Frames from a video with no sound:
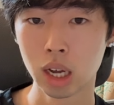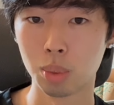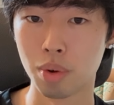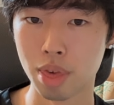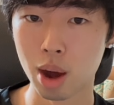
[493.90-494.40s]

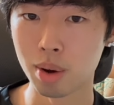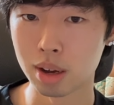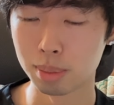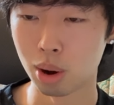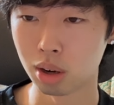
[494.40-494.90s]
without
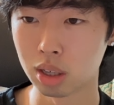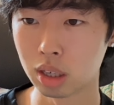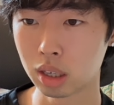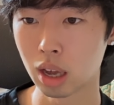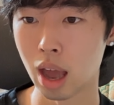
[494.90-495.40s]
any
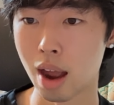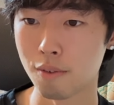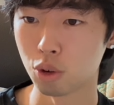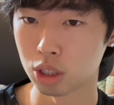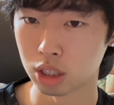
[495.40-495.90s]
marketing
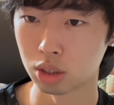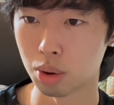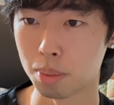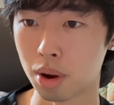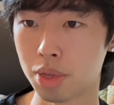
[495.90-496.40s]
every single
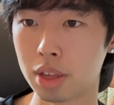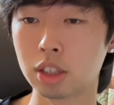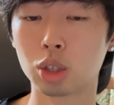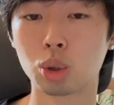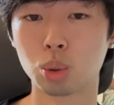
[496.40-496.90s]
month
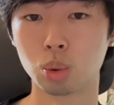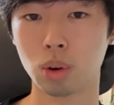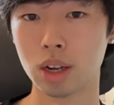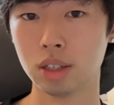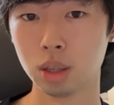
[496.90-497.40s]
is
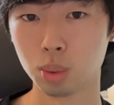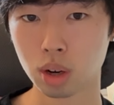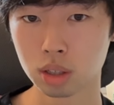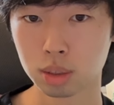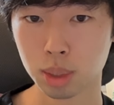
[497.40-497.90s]
crazy
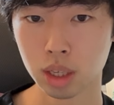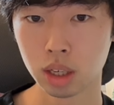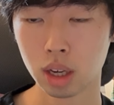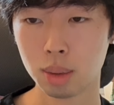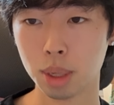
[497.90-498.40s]
work to me,
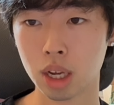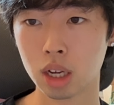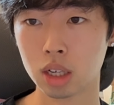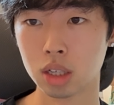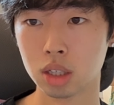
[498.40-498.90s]

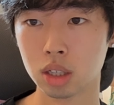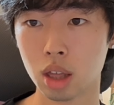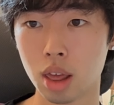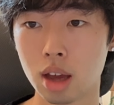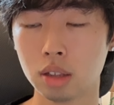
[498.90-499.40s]
because
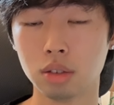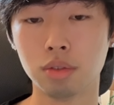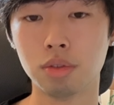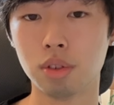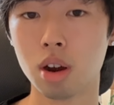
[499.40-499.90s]
that is
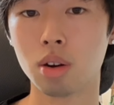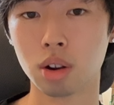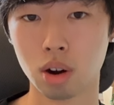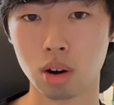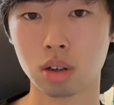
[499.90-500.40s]
very
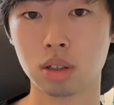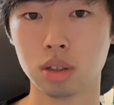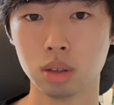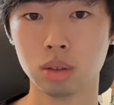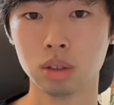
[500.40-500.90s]
hard
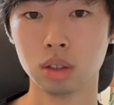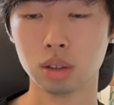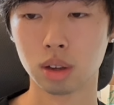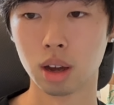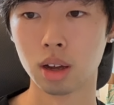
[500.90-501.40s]
to do,
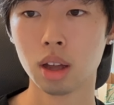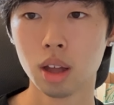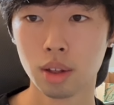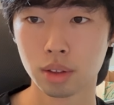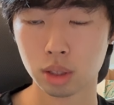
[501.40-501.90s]
okay?
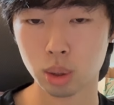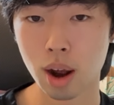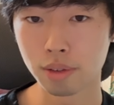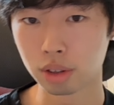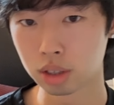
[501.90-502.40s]
Because you
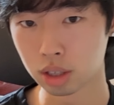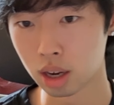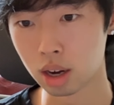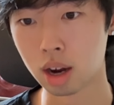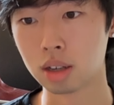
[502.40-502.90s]
have to
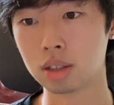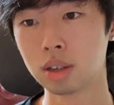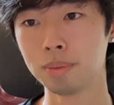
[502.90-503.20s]
understand, guys,